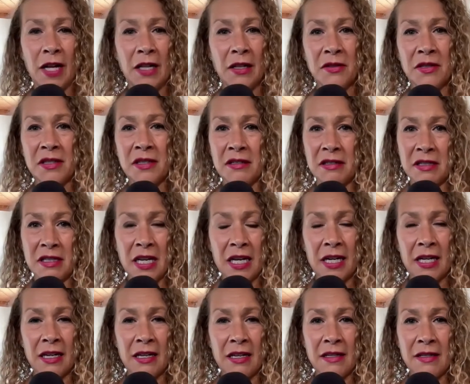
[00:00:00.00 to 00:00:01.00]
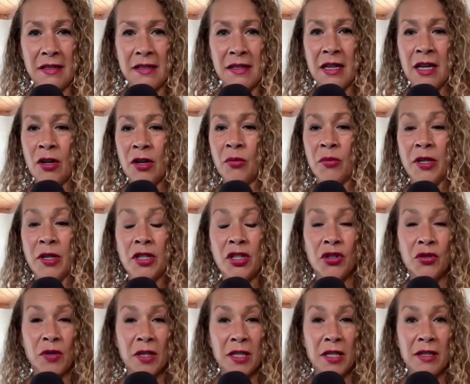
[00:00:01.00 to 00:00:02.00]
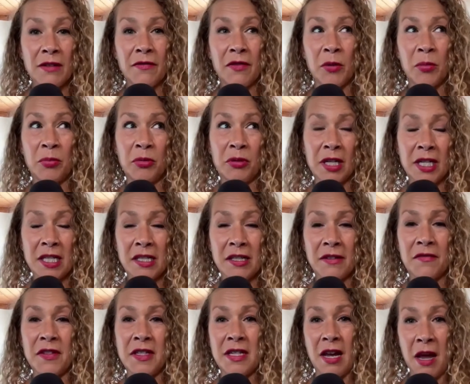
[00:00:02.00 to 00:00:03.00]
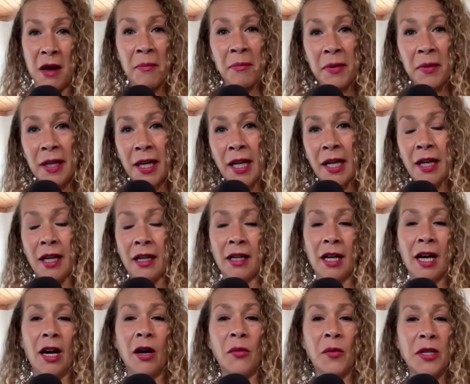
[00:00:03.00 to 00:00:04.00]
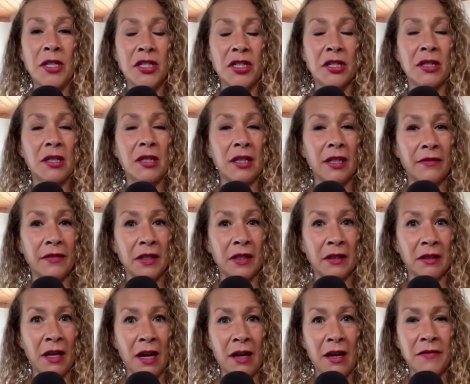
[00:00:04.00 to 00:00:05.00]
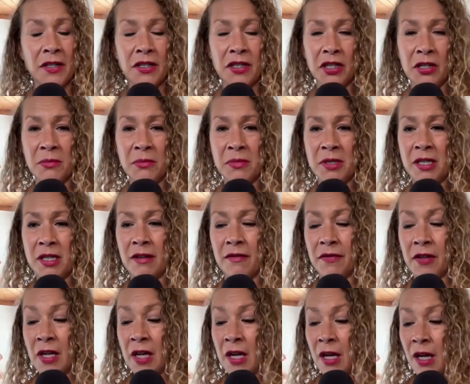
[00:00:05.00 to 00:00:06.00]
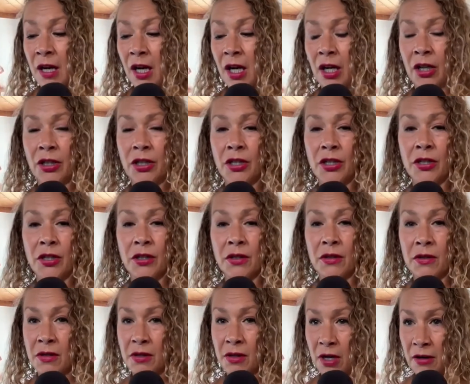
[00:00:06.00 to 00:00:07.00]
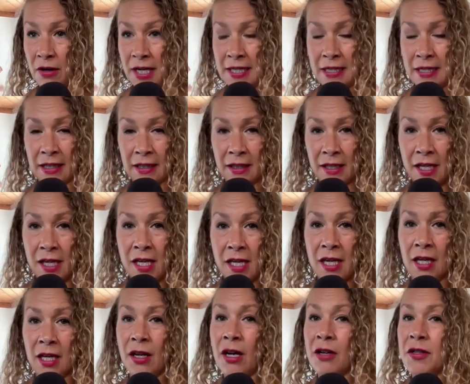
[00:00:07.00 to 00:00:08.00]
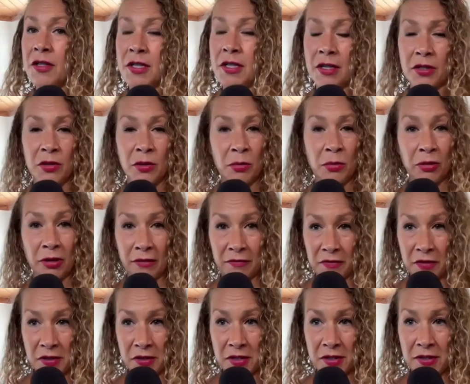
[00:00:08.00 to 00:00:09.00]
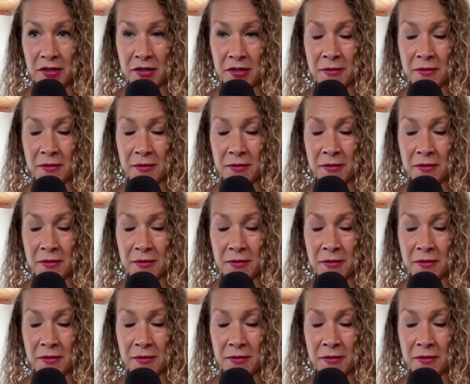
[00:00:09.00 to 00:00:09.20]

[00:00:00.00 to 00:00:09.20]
society's restrictive, oppressive template on how we should live and love in terms of our our identity and our sexual preferences.